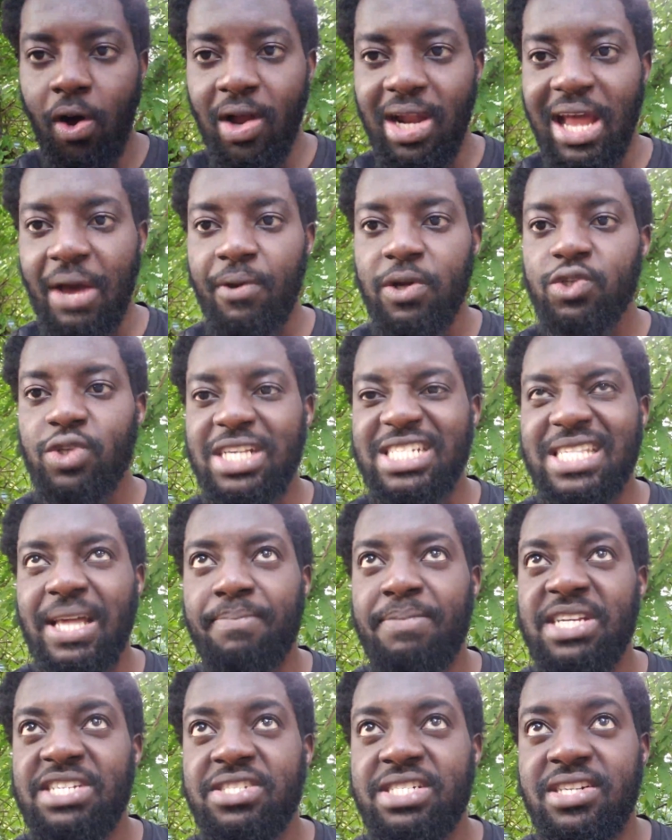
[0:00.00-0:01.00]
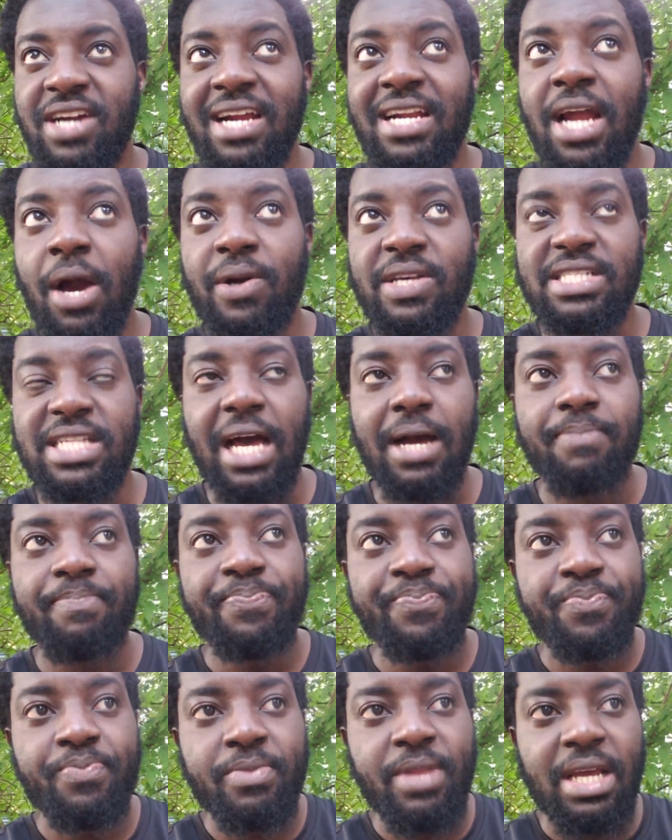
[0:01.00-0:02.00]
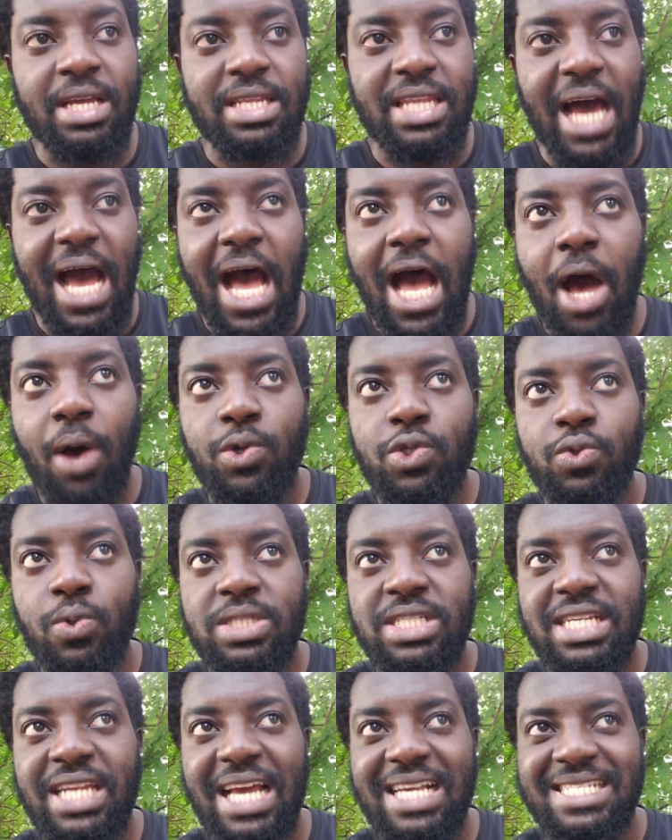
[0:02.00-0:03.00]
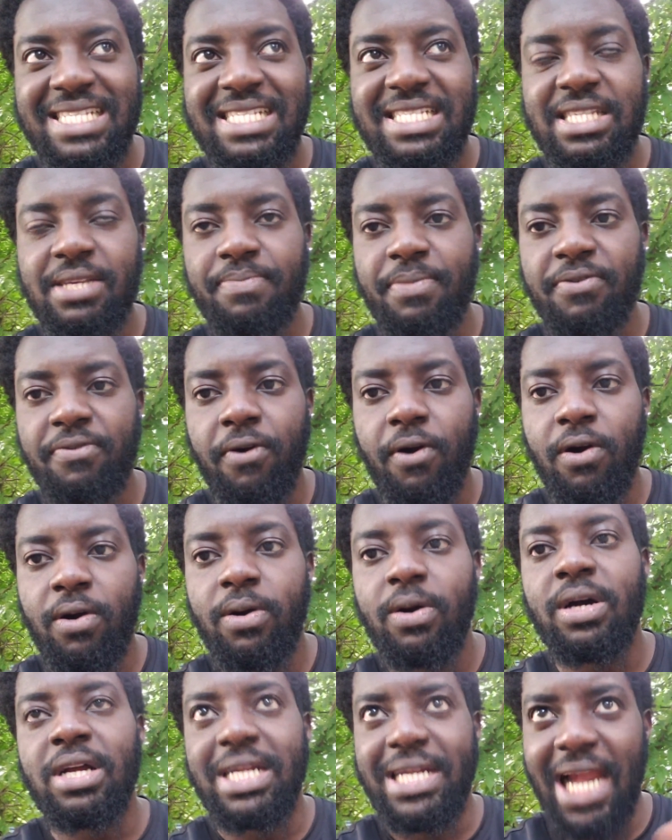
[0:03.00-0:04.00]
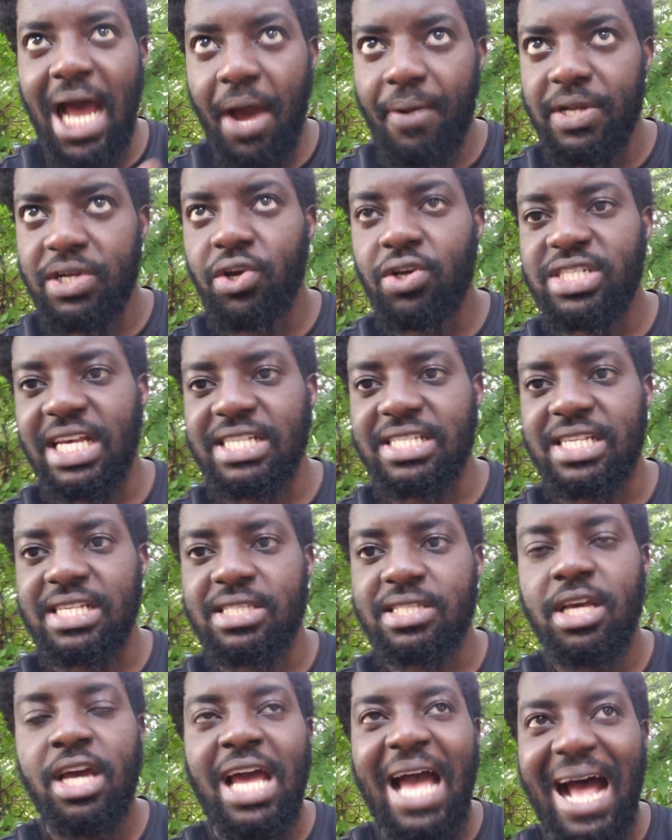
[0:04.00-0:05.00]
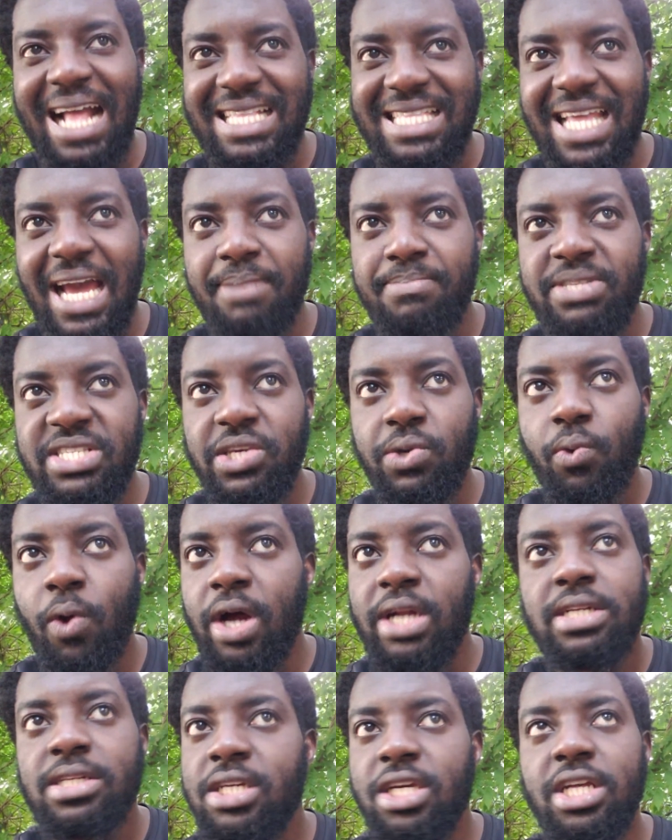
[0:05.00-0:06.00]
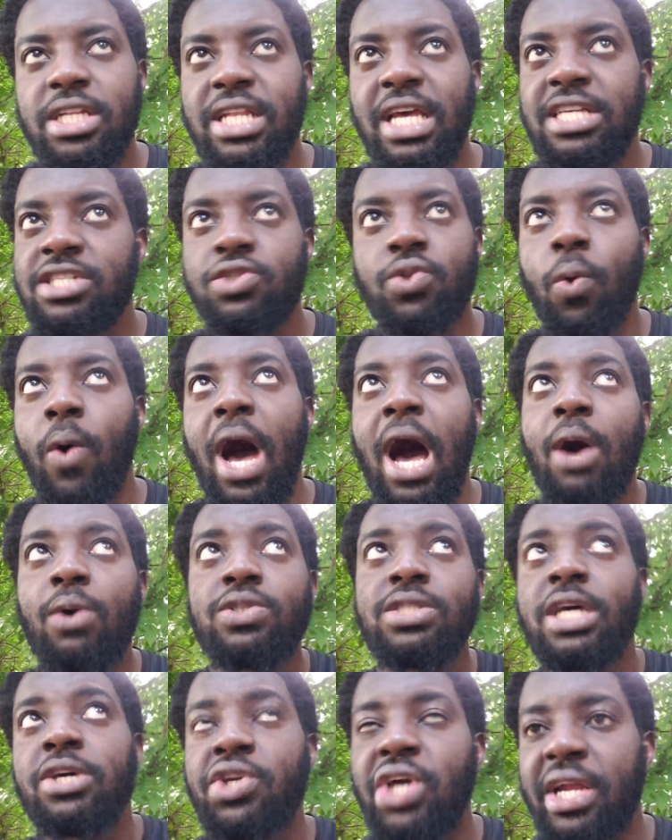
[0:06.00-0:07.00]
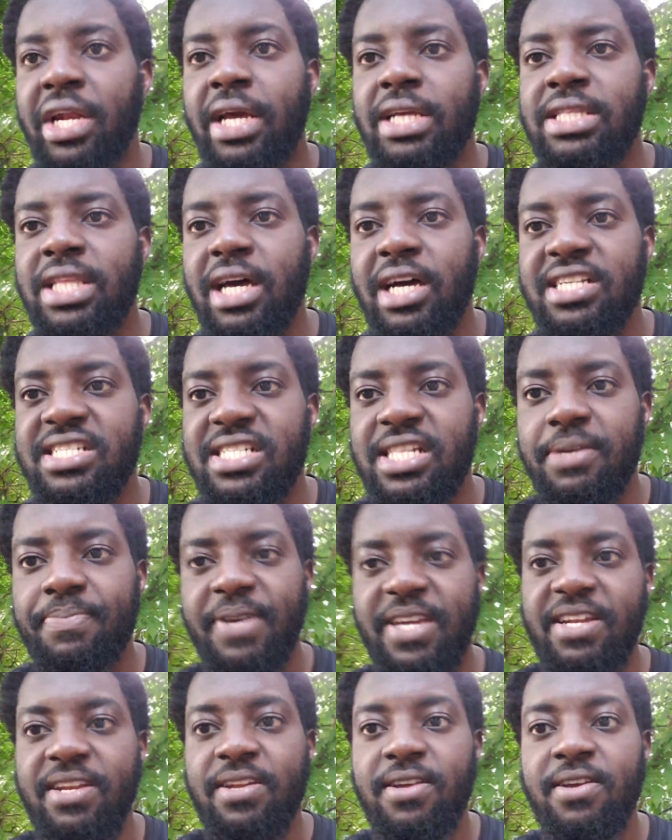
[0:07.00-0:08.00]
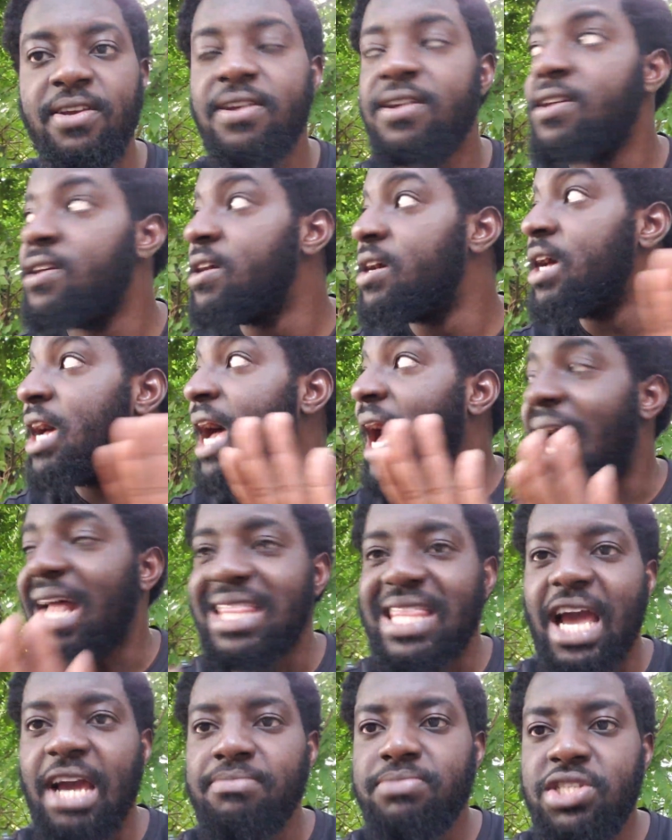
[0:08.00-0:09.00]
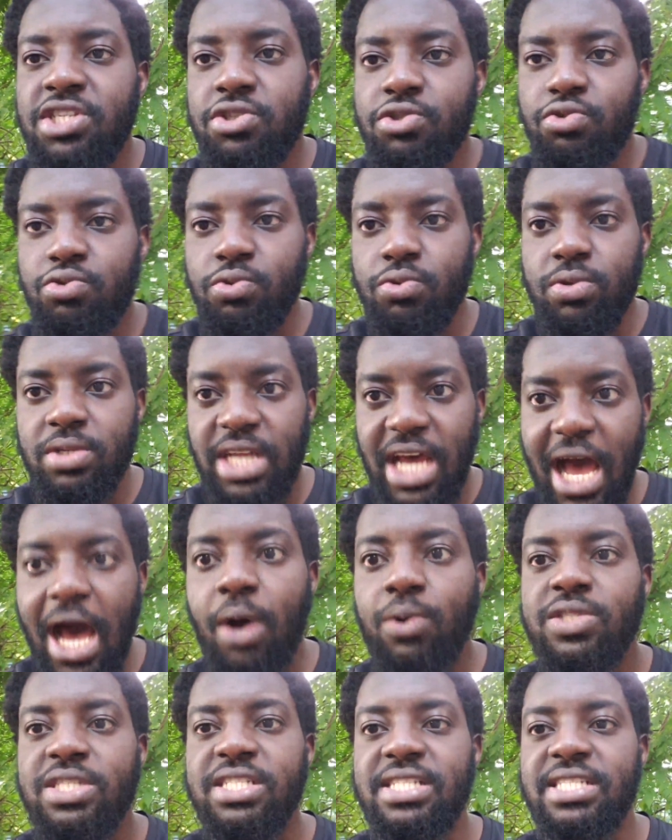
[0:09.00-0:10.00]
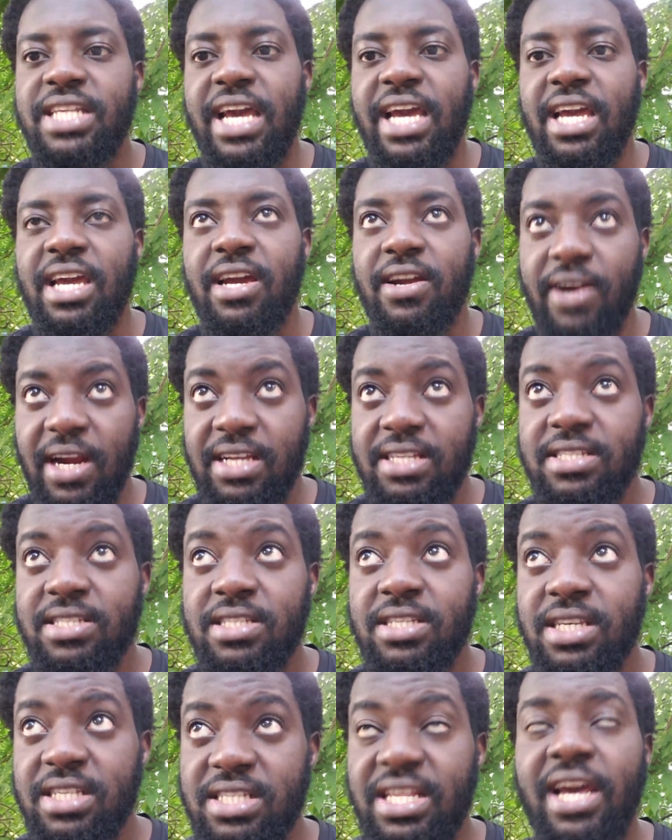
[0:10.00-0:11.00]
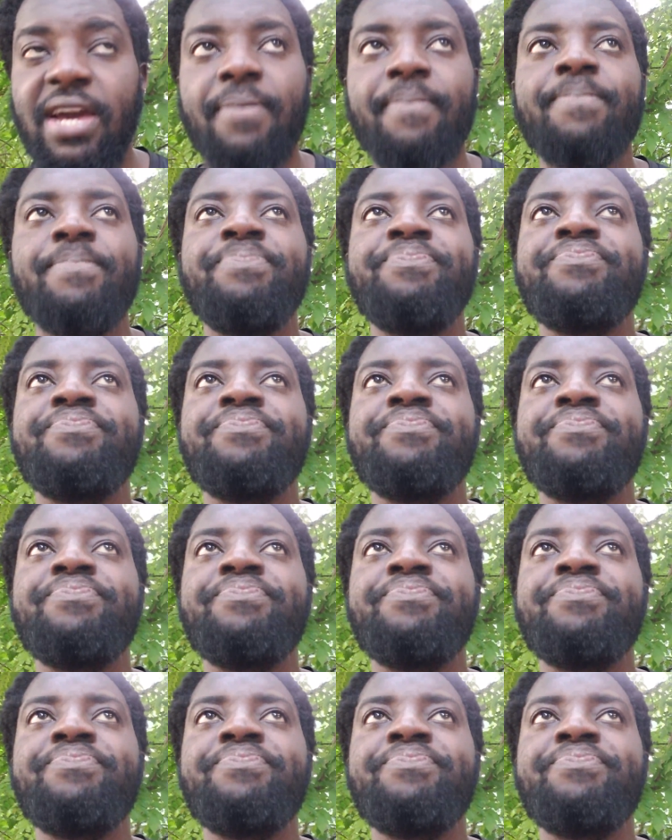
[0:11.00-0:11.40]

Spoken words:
All I want to establish right now is that the house wasn't existing before, now it does exist. At time T1, there is no house that you can enter and sleep in. At time T2, the house is there, right? It's there.